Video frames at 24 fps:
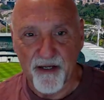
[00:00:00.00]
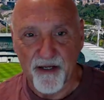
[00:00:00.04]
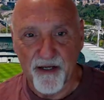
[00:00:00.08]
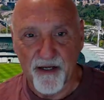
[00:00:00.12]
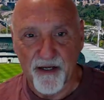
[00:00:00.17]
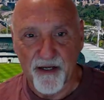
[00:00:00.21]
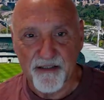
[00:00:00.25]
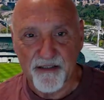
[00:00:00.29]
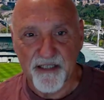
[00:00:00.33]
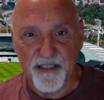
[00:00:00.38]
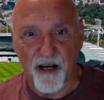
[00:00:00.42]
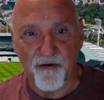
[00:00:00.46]
So
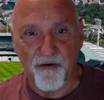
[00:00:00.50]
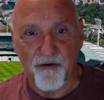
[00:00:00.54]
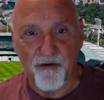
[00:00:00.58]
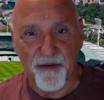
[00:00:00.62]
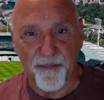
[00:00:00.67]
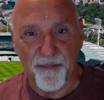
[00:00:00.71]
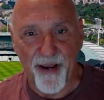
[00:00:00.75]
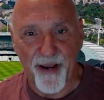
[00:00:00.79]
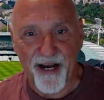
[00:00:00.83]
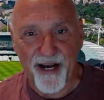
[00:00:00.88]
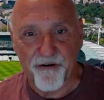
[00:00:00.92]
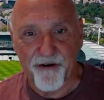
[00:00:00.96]
with a
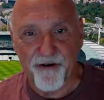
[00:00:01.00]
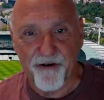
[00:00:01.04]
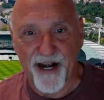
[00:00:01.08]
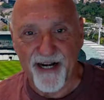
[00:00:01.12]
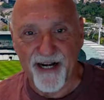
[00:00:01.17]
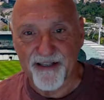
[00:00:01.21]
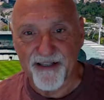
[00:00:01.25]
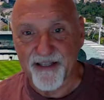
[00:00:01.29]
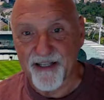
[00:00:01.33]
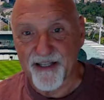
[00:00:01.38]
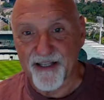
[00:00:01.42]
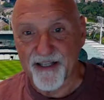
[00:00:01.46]
background in the
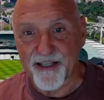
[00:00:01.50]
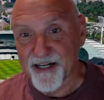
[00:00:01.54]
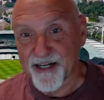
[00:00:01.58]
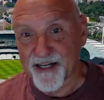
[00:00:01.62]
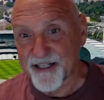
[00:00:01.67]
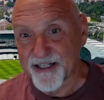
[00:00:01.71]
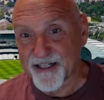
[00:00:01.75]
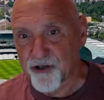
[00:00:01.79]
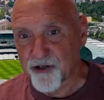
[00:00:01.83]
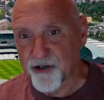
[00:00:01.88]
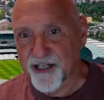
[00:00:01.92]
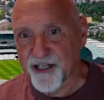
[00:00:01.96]

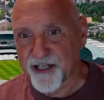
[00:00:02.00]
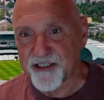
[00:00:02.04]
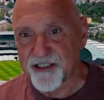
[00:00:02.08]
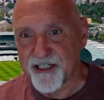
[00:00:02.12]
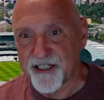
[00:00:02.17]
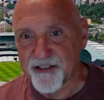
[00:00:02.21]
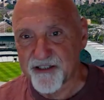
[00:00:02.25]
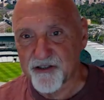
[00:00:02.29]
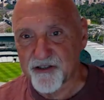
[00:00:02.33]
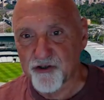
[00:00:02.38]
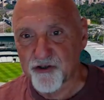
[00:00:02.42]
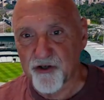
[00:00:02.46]
construction
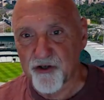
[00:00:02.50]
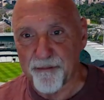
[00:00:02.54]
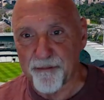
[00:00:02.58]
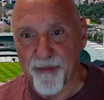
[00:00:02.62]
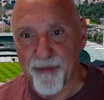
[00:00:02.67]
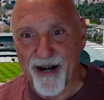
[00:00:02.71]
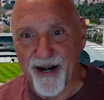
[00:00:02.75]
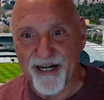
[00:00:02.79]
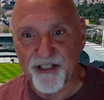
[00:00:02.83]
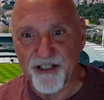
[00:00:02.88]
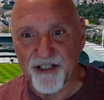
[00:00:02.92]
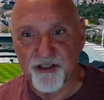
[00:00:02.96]
industry,
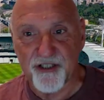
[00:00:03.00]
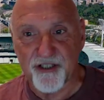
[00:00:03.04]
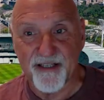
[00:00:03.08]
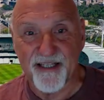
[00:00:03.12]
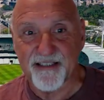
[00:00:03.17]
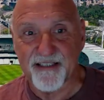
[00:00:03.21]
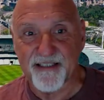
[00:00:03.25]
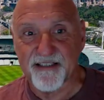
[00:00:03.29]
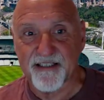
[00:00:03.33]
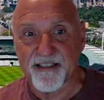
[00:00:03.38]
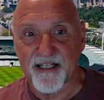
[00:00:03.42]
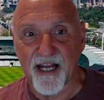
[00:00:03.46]
managing the
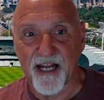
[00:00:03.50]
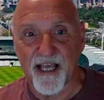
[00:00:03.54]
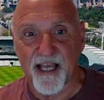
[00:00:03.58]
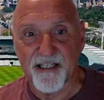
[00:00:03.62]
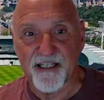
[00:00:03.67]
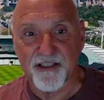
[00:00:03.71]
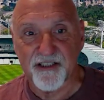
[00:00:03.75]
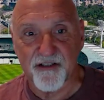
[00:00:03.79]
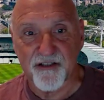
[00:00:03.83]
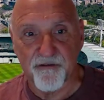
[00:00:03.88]
installation of